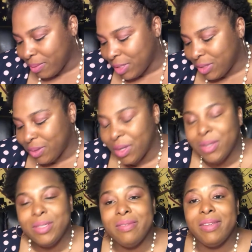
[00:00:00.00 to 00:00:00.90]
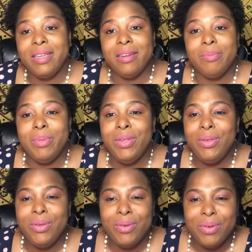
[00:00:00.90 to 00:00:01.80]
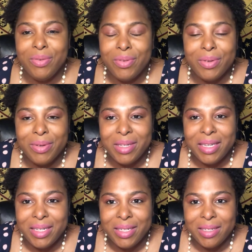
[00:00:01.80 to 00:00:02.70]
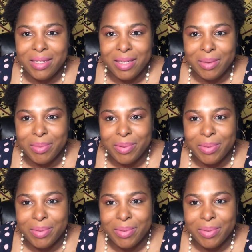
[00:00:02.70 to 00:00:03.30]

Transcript: which you cultivate a beautiful relationship